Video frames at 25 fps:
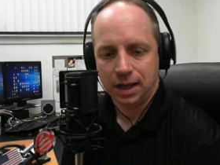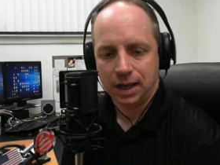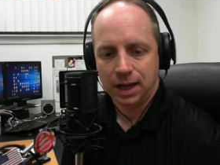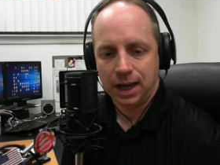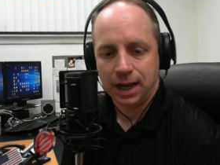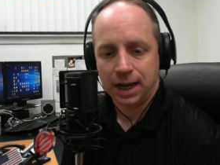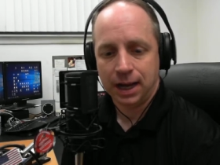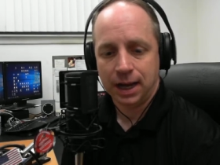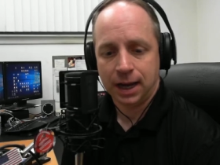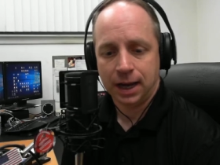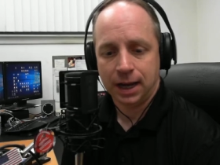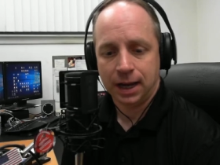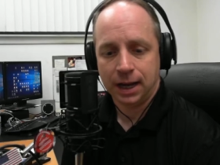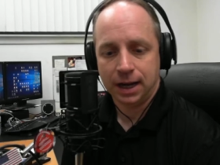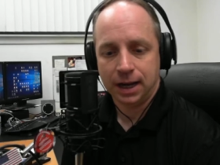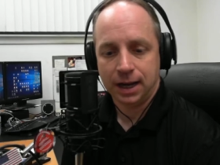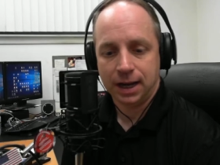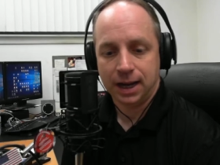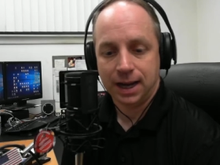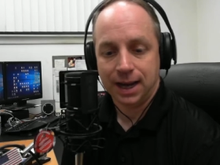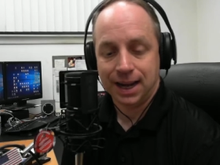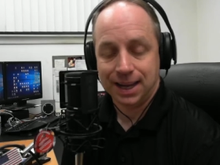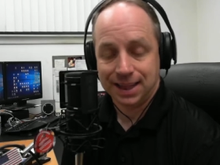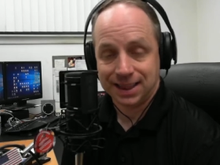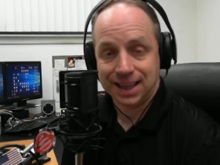and
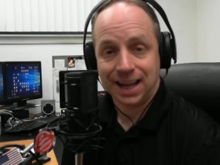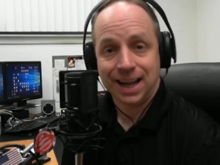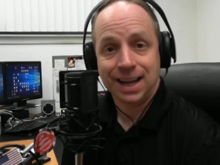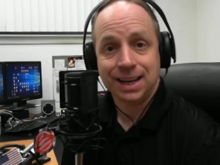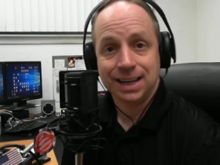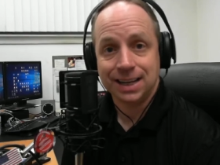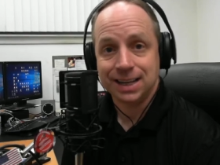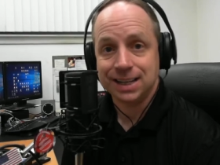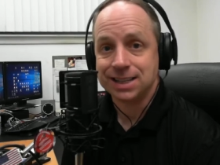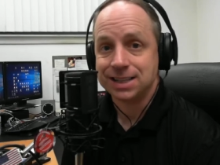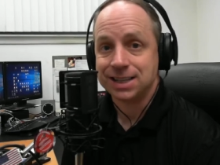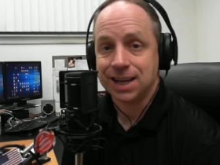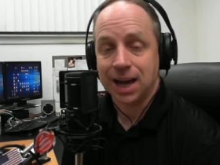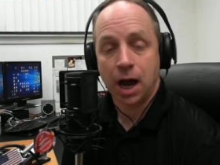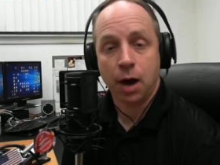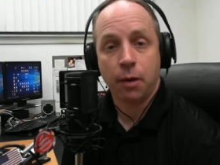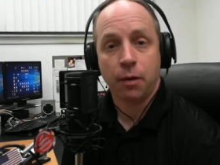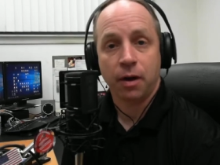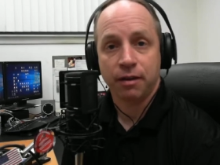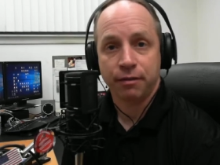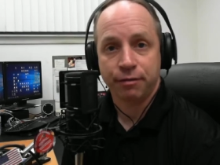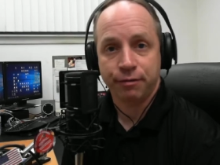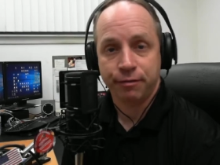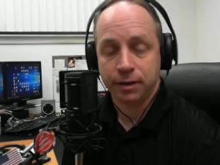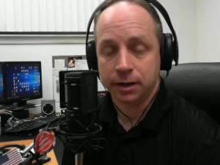that is how
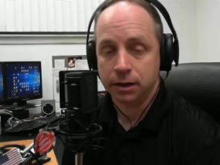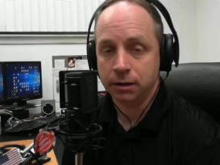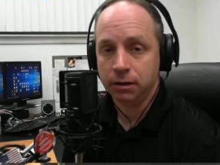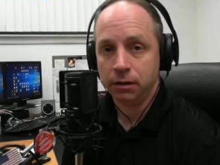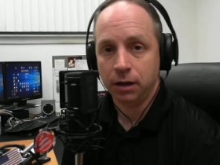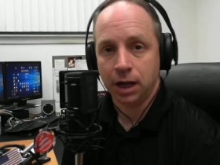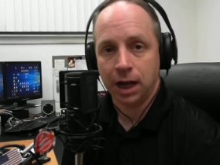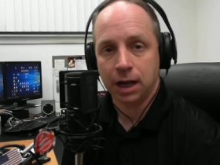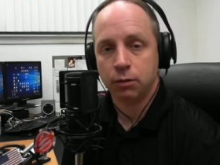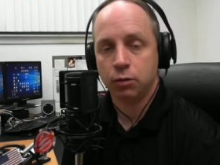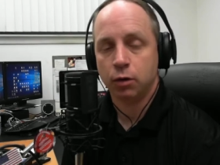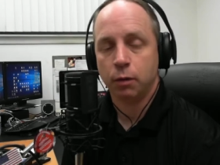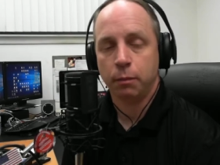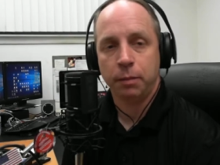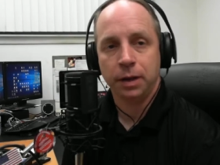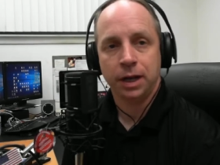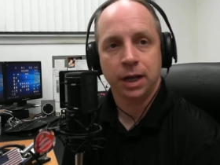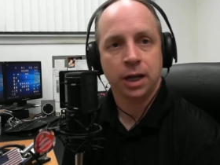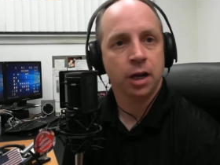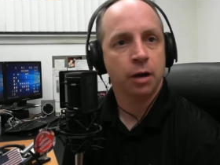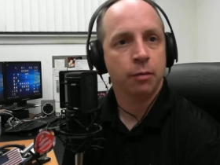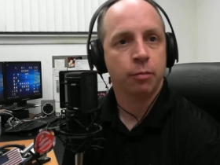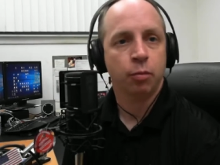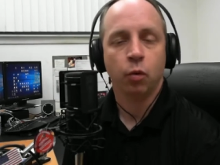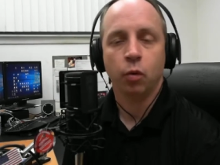I feel. I will pick
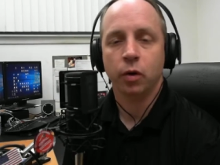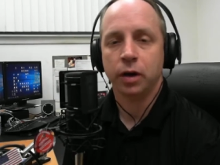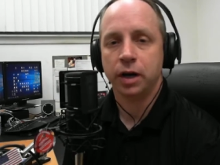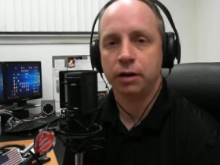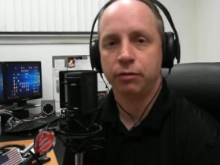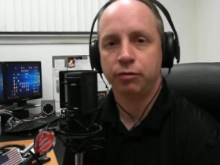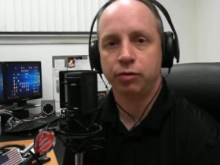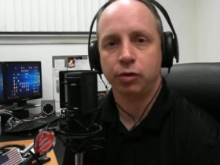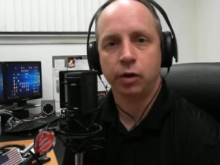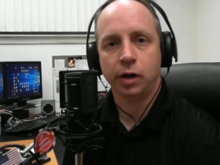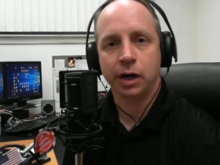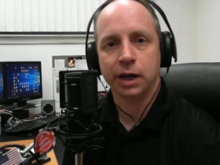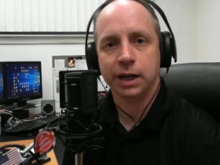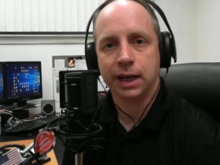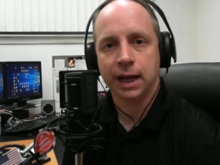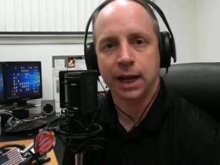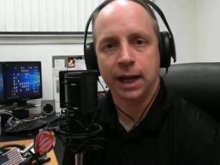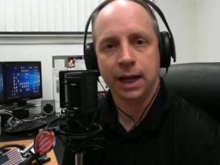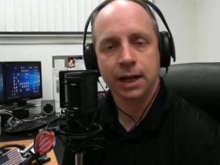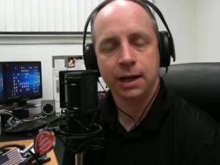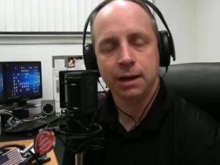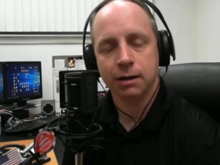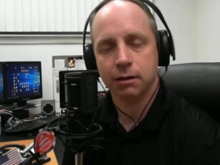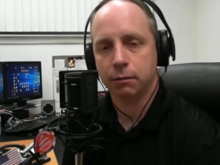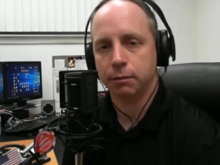up whatever I
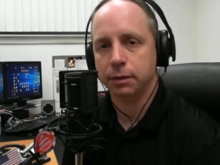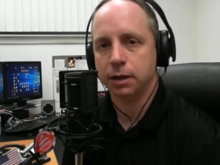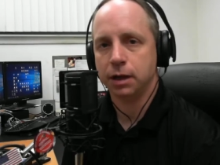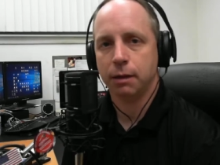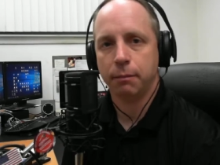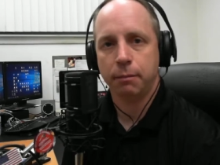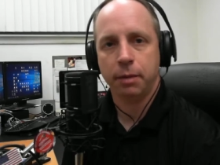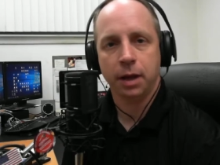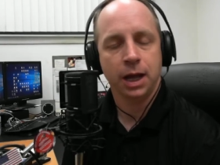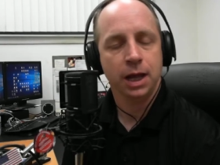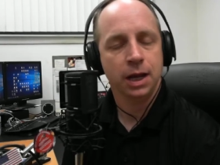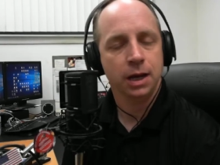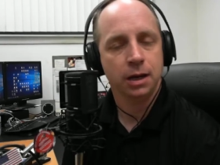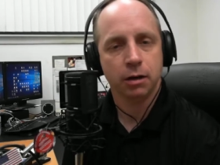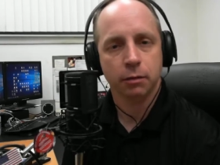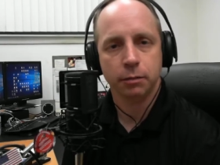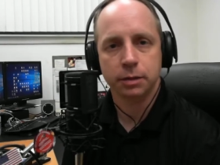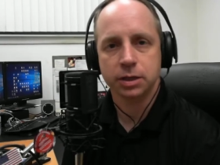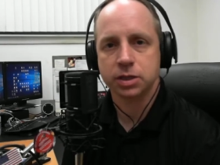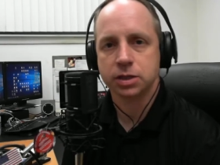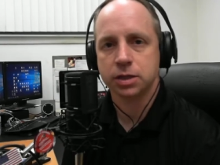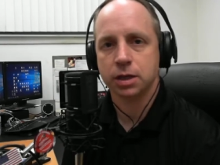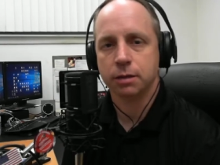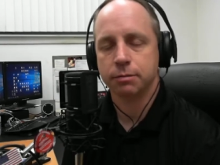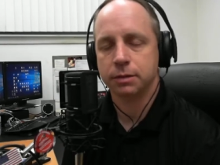can. It'll be a pen, it'll be
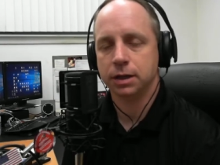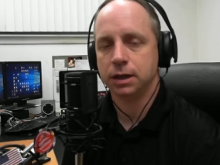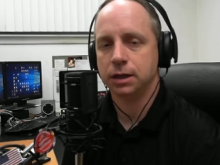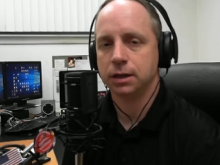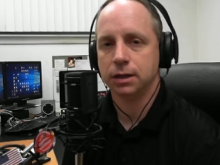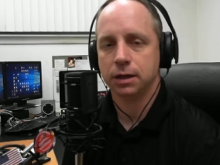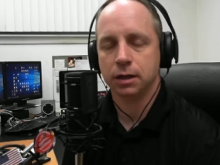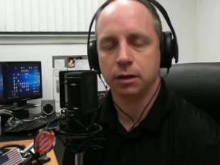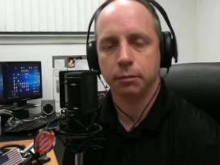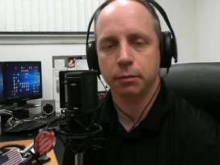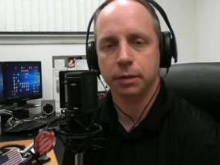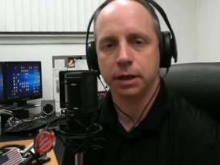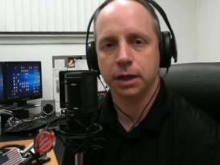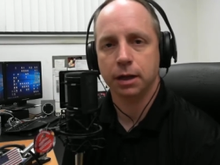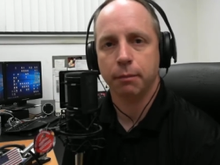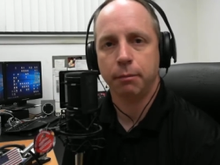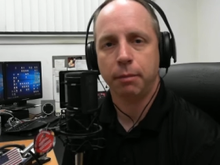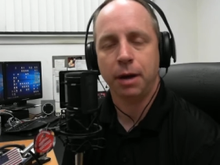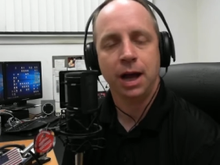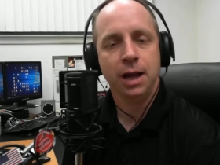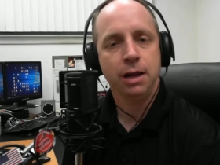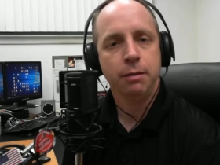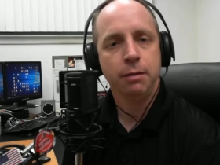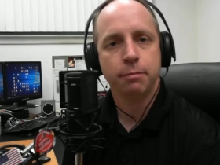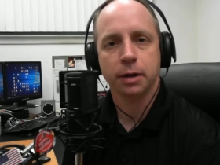something, it'll be a
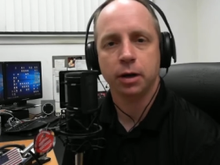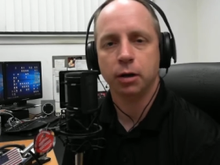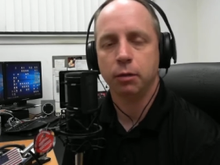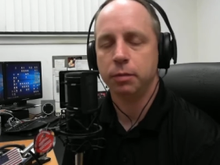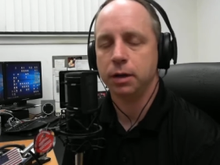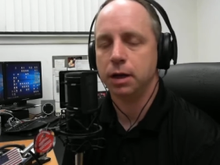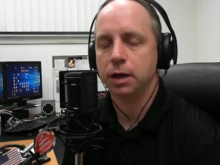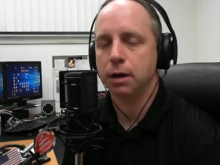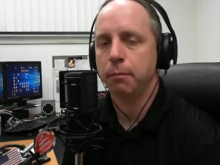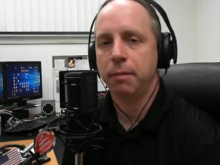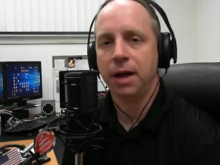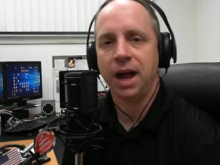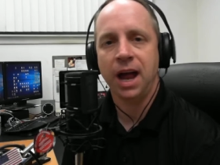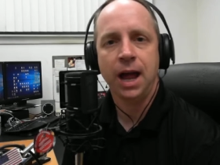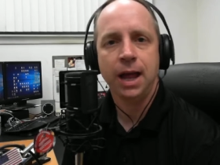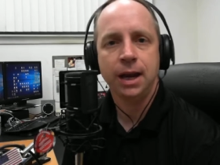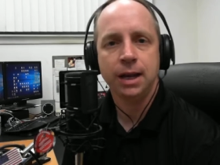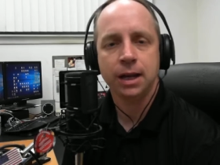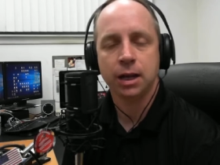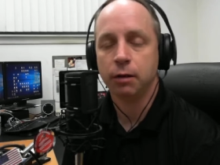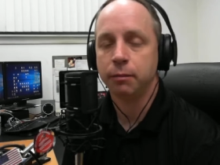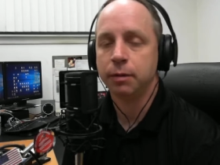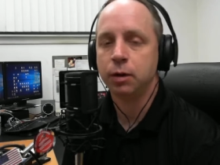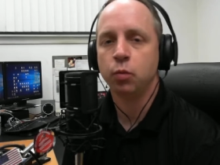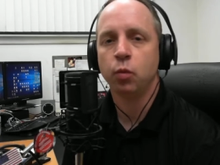pipe, it'll be a bat,
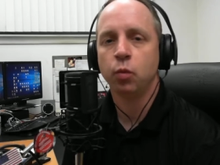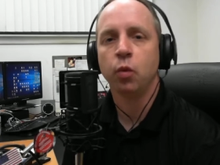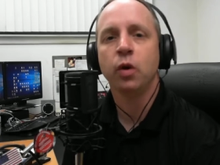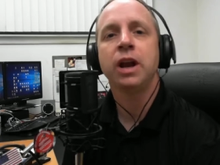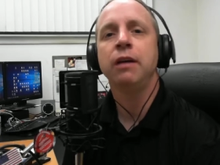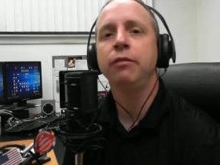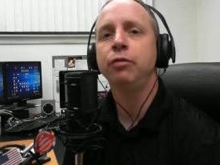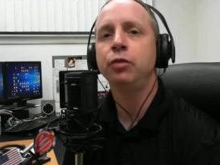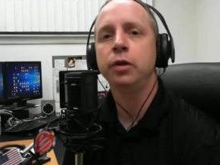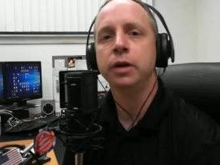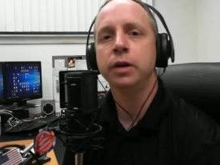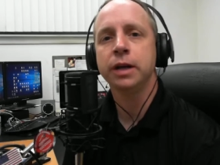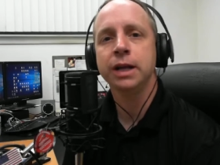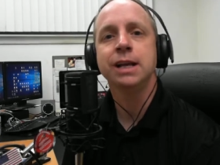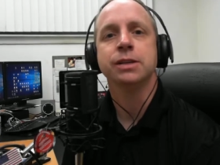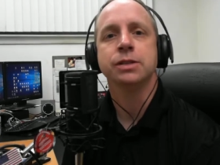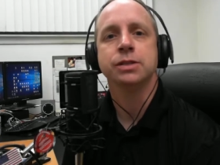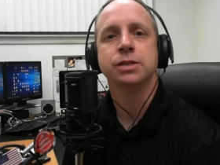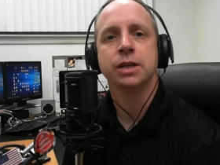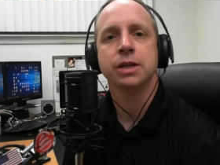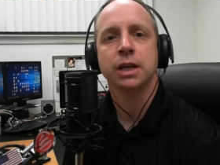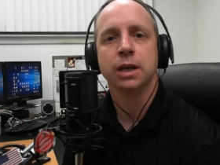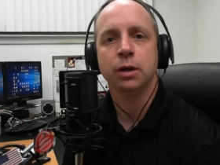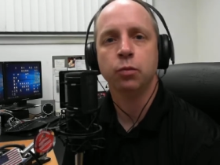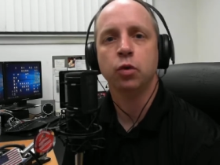it'll be whatever it
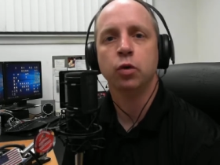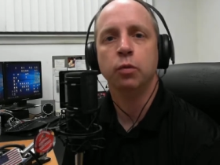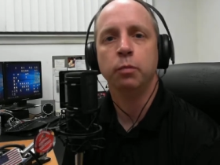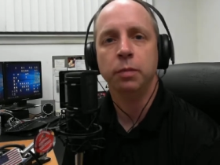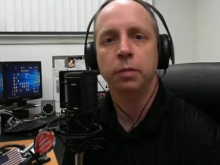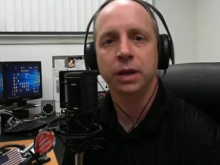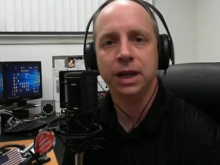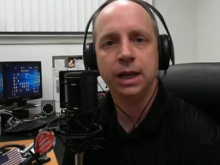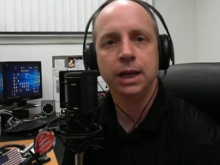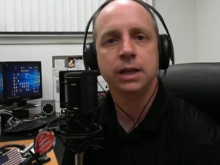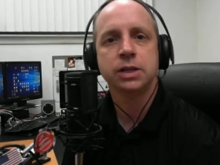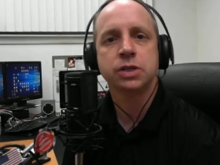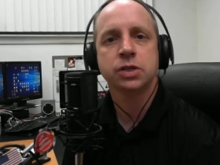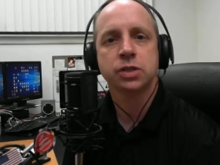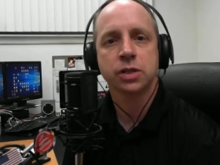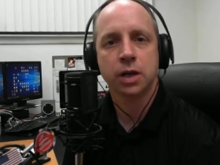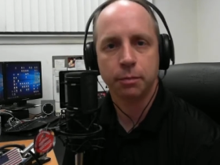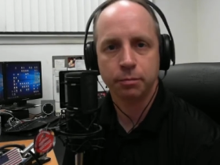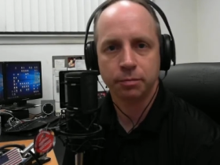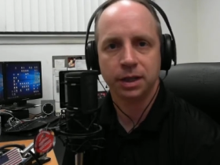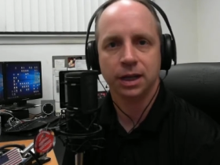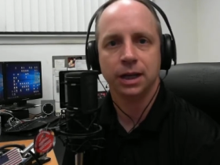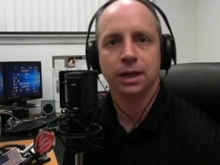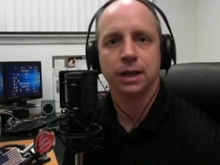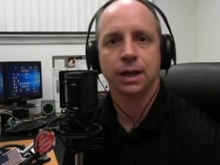is. It will be
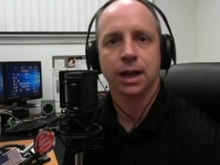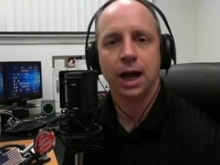something.